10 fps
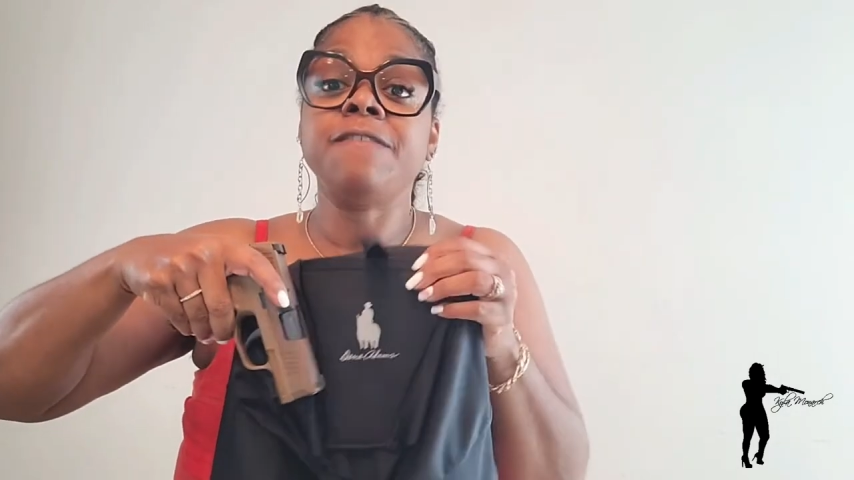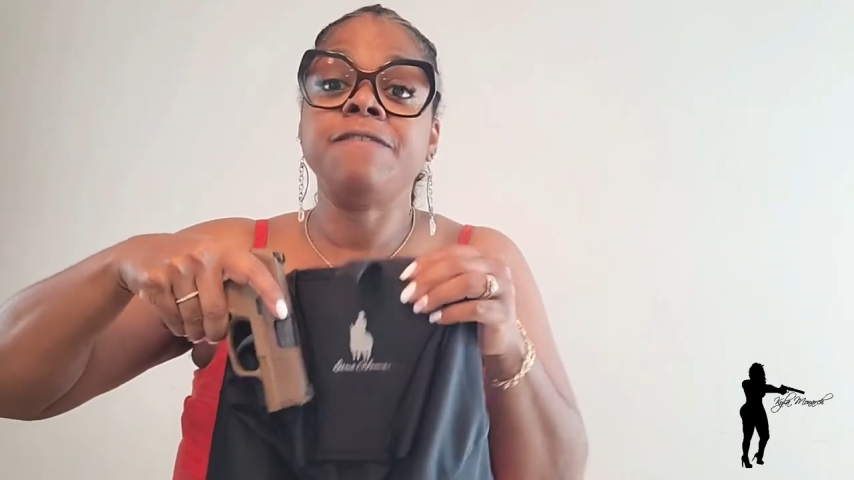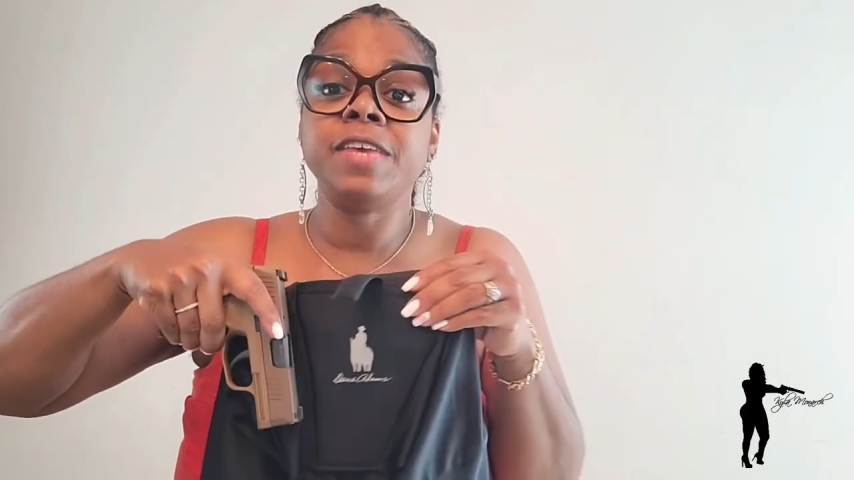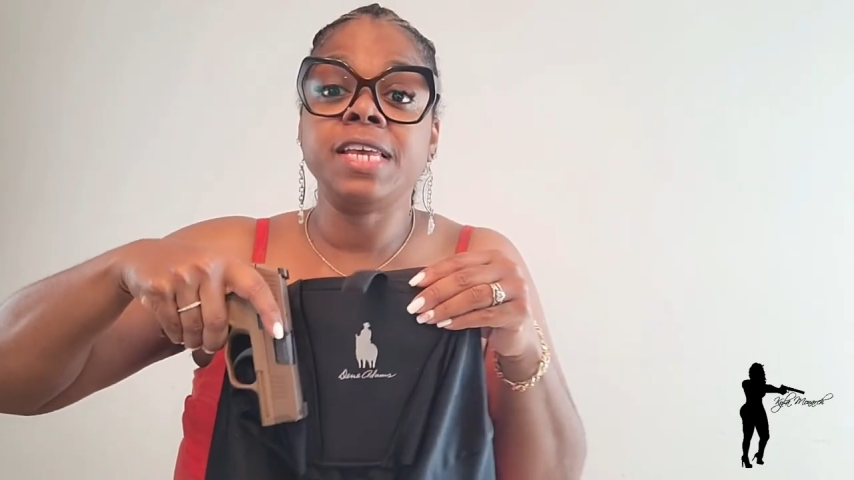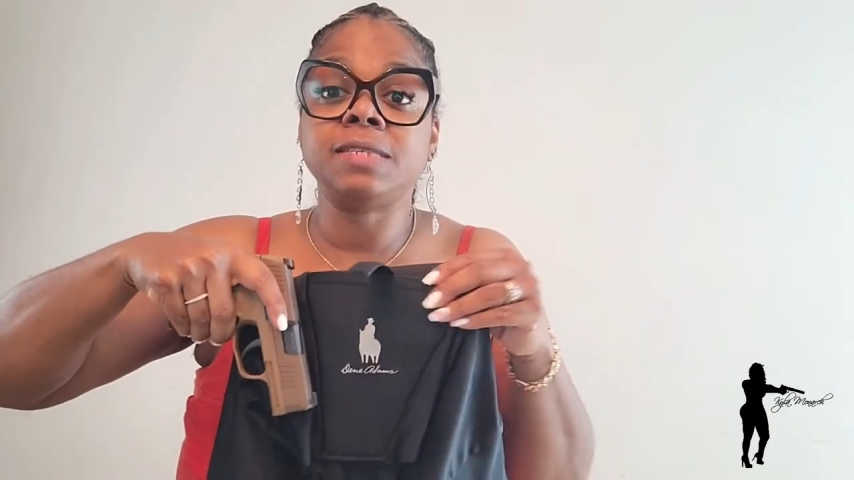
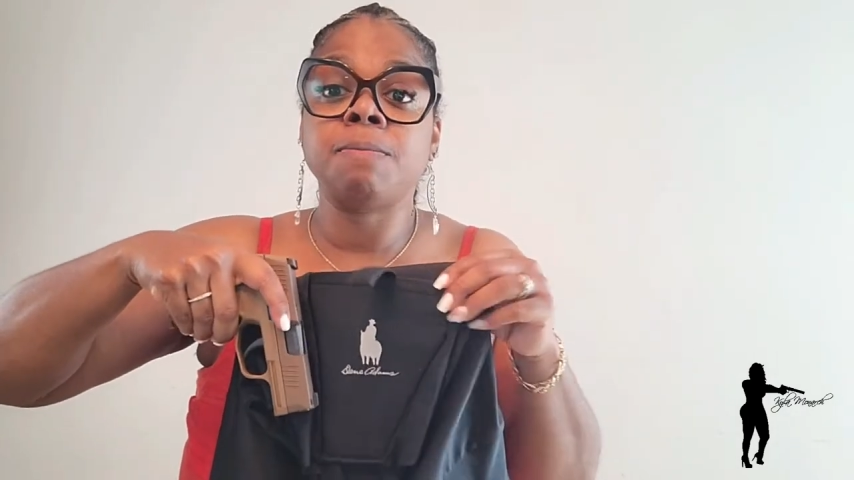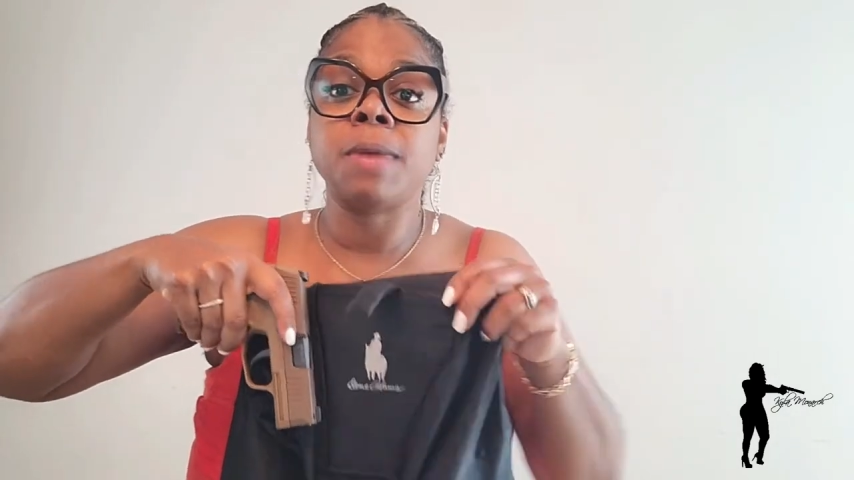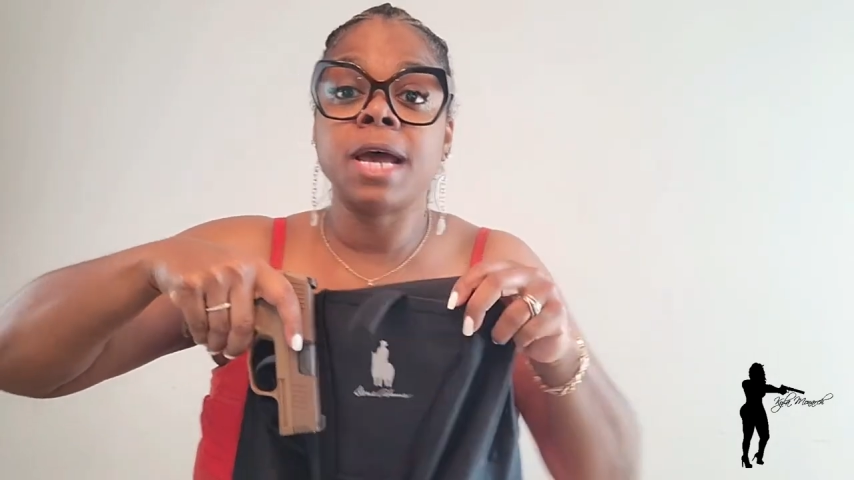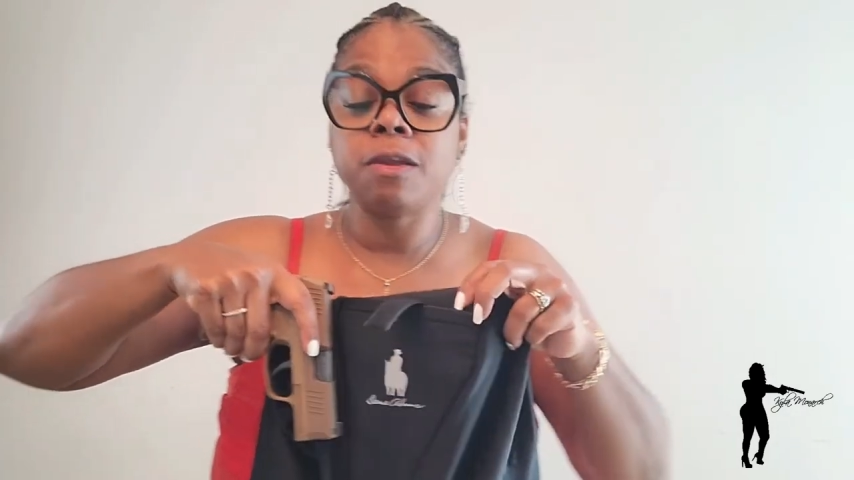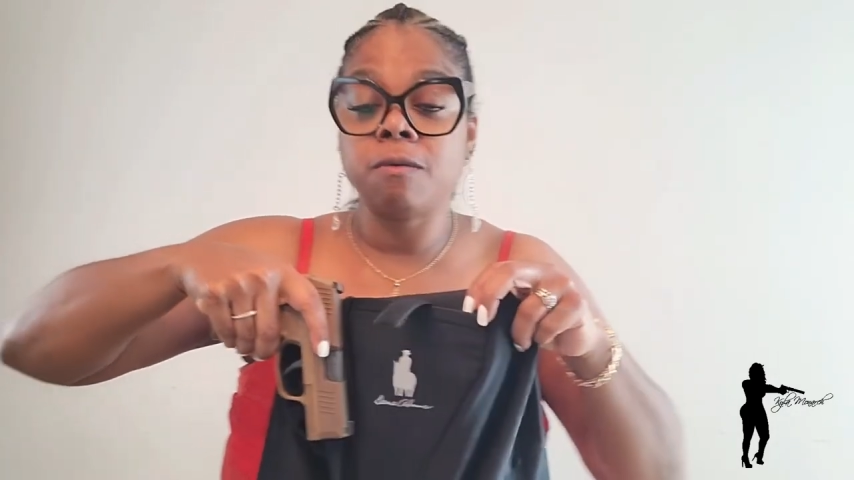it fits
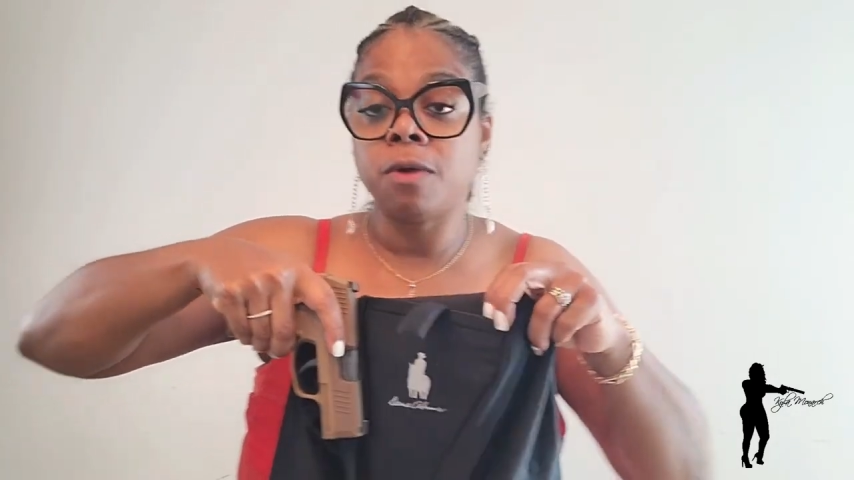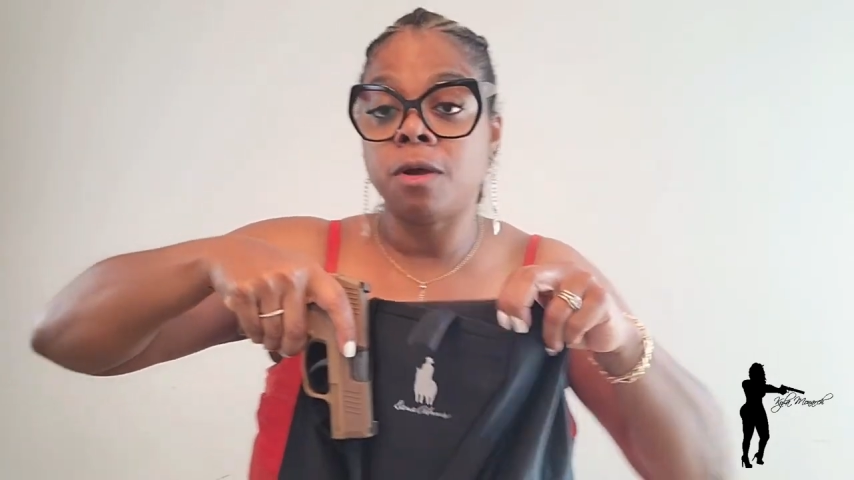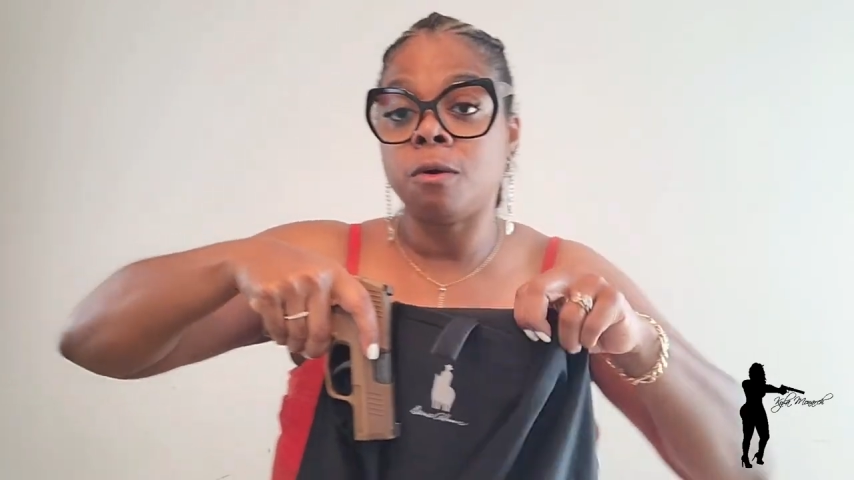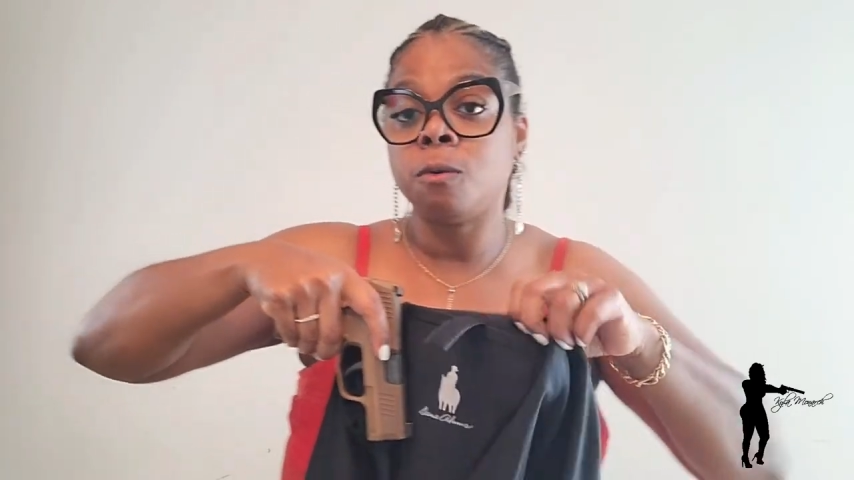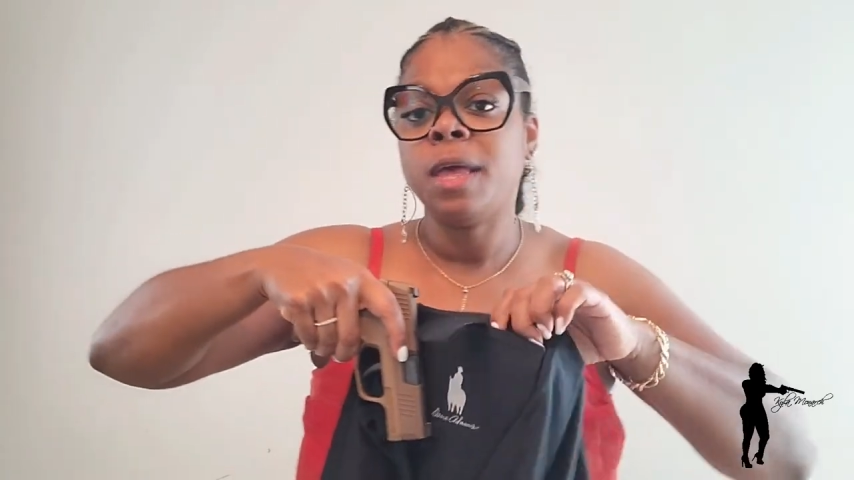
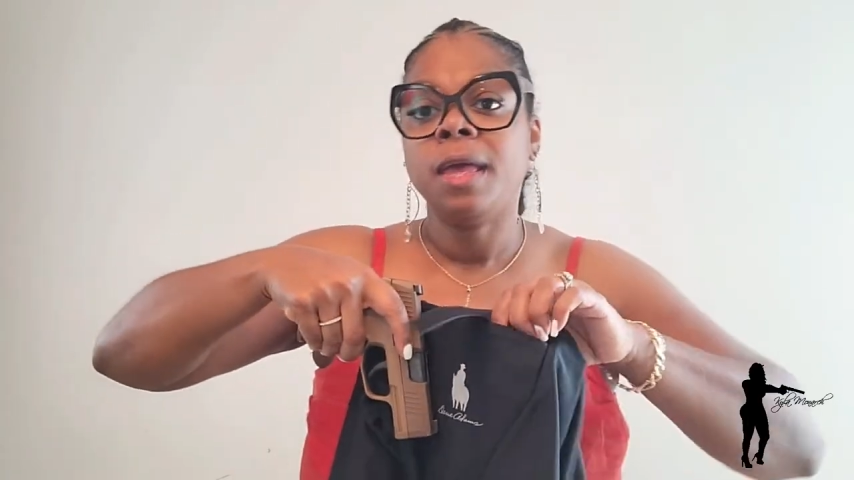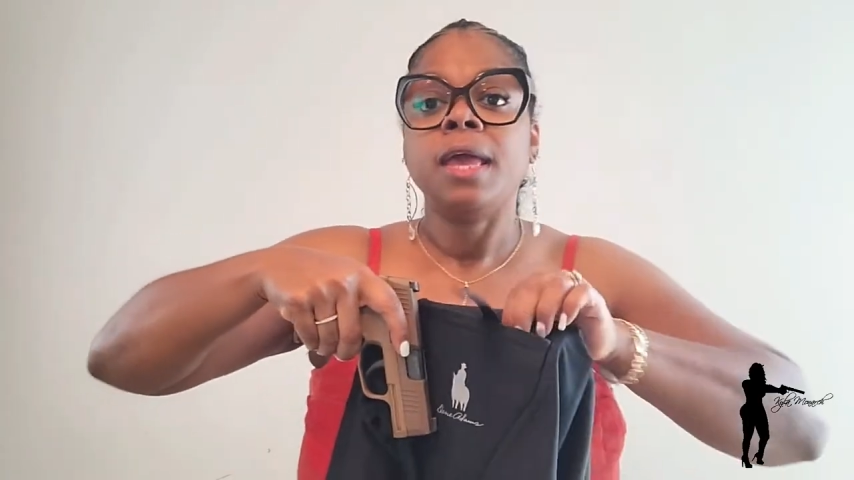micro